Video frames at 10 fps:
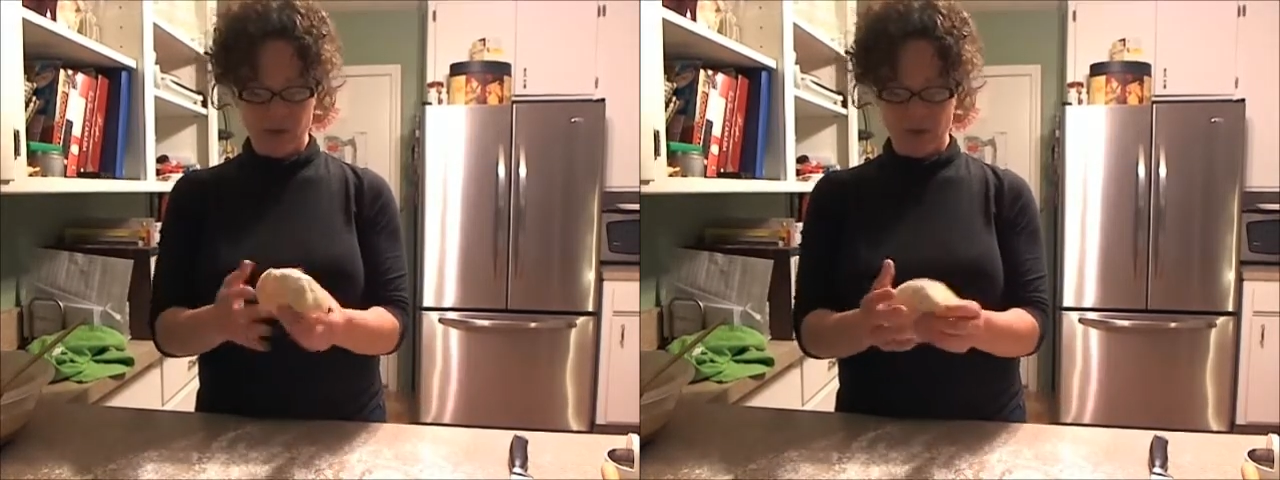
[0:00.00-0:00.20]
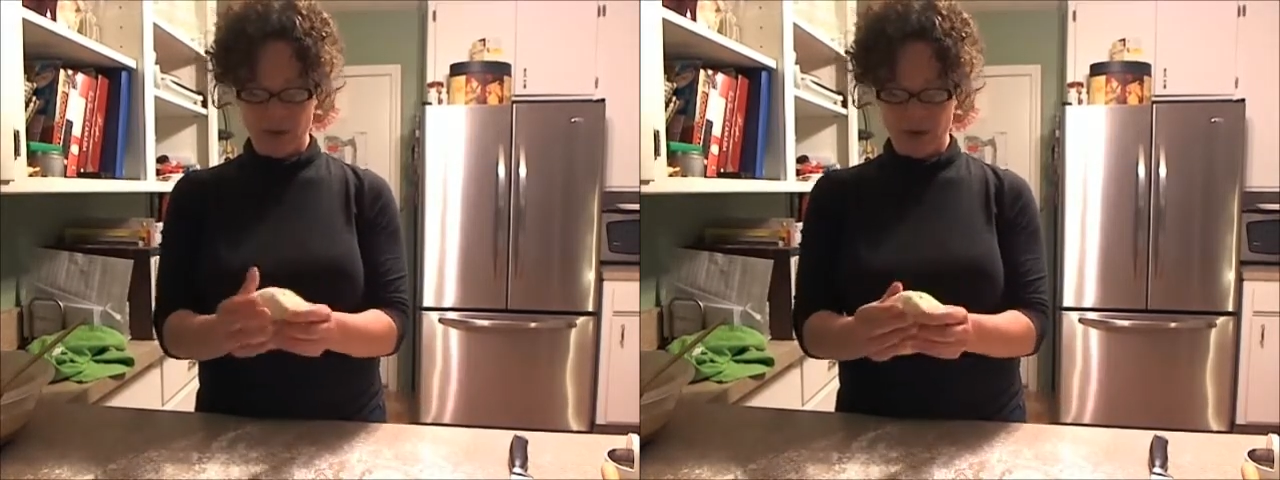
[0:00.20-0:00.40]

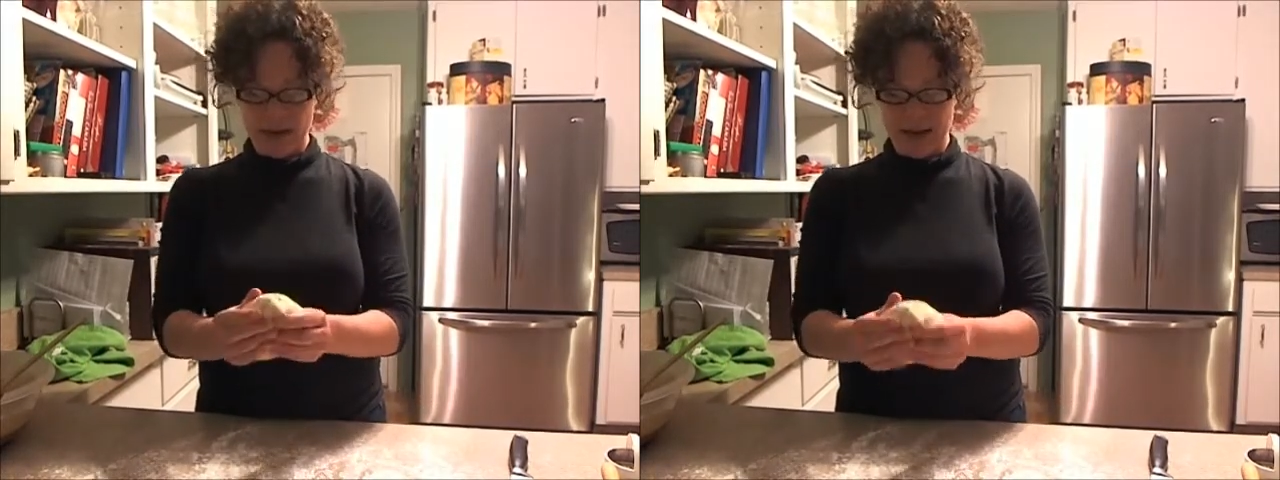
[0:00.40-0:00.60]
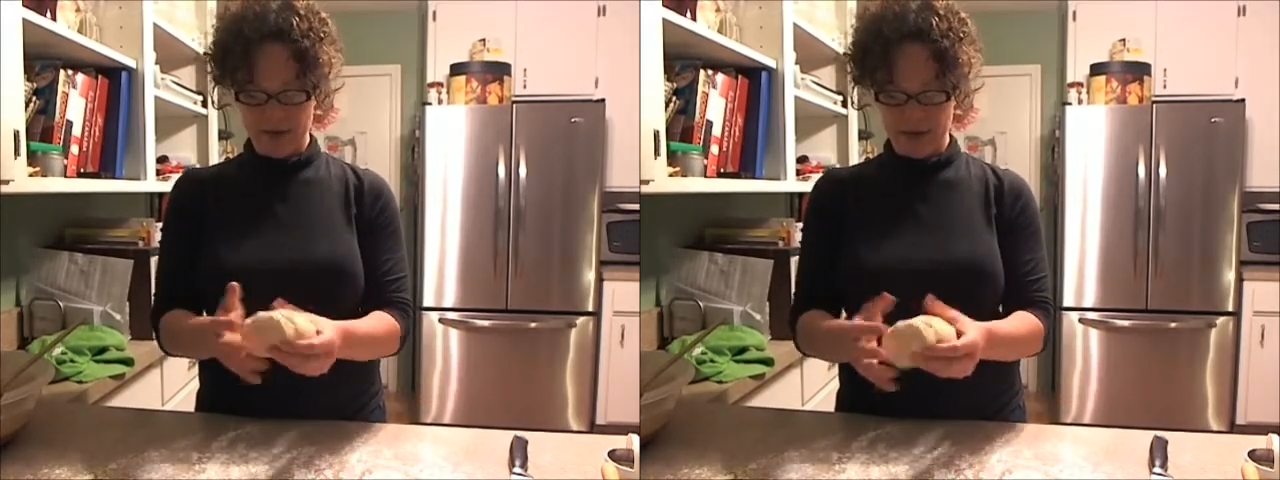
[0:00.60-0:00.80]
rolling
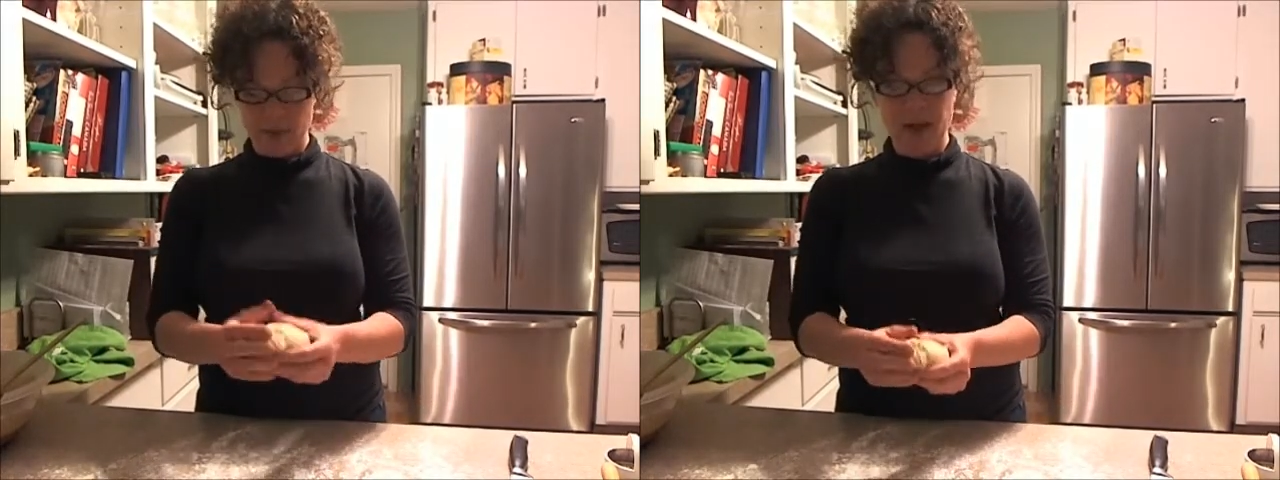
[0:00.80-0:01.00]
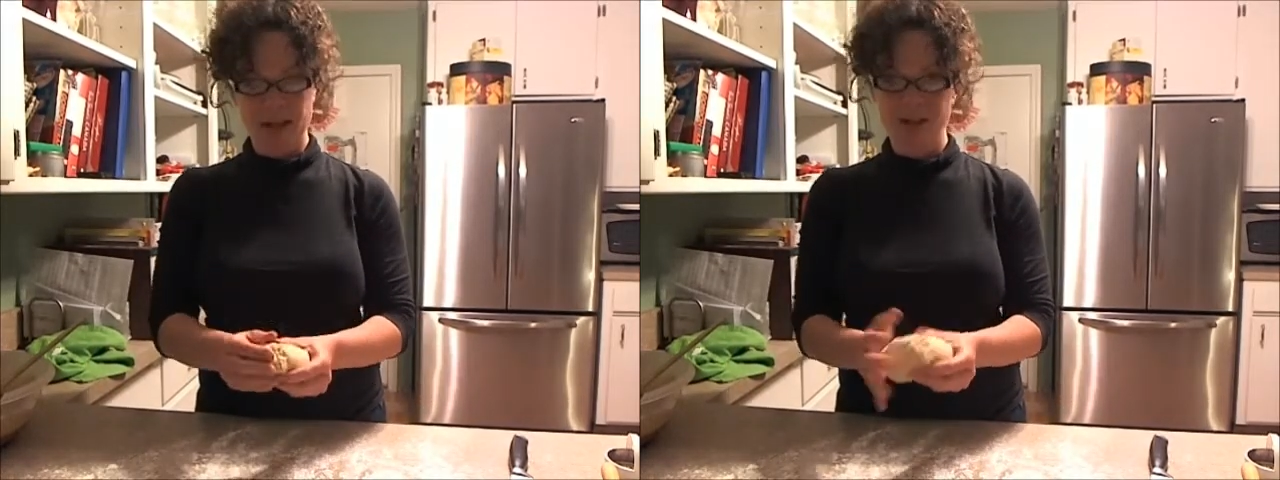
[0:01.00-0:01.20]
out this
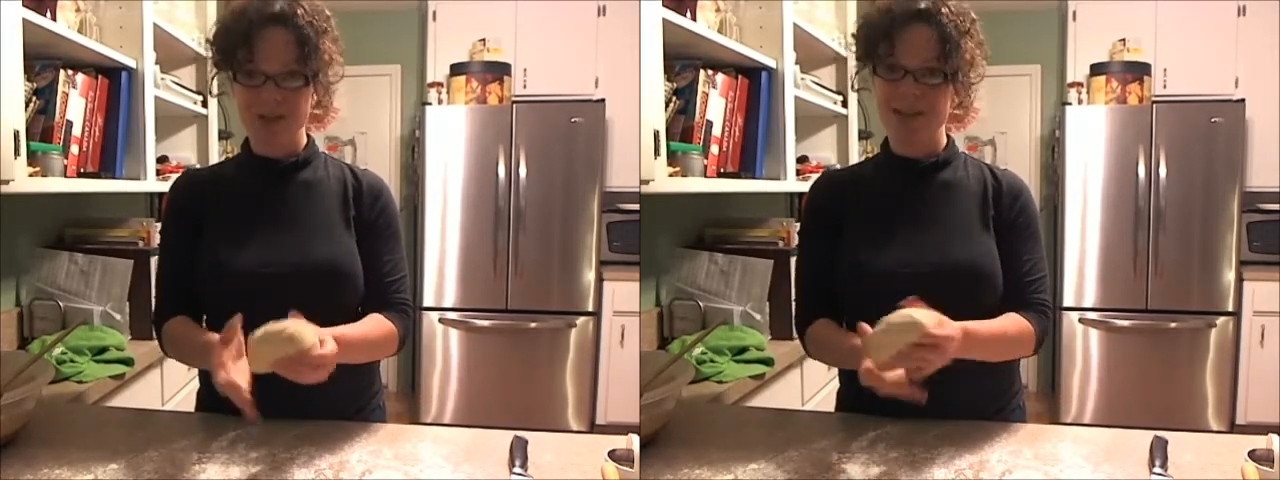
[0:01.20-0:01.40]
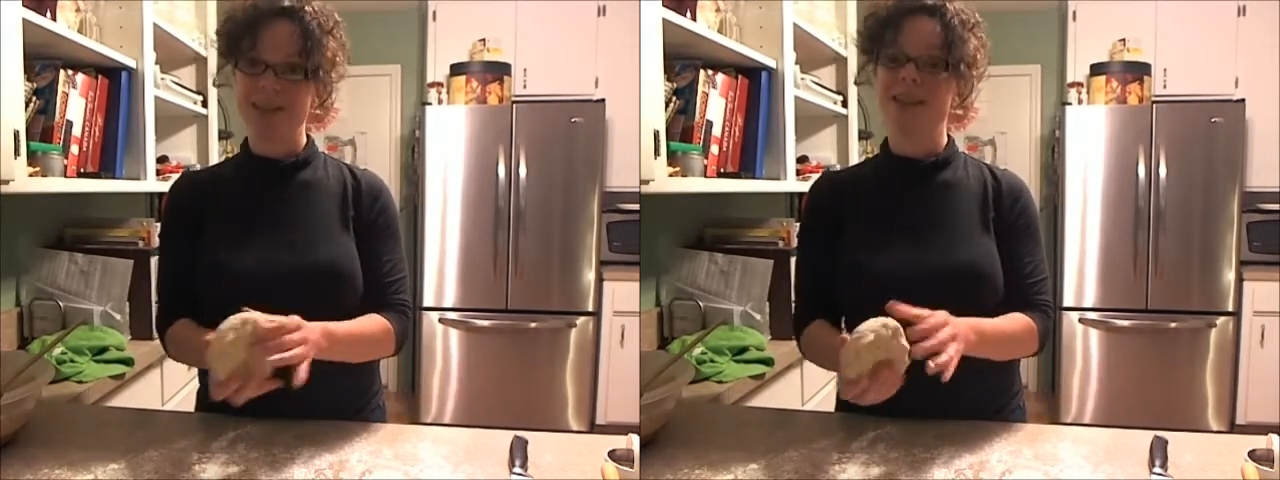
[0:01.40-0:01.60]

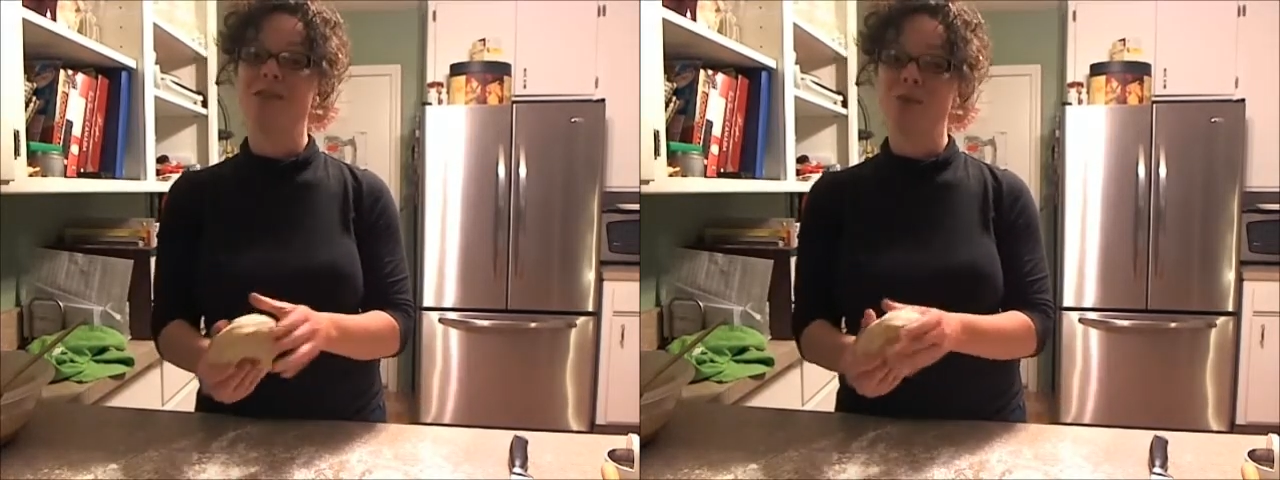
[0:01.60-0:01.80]
pastry is you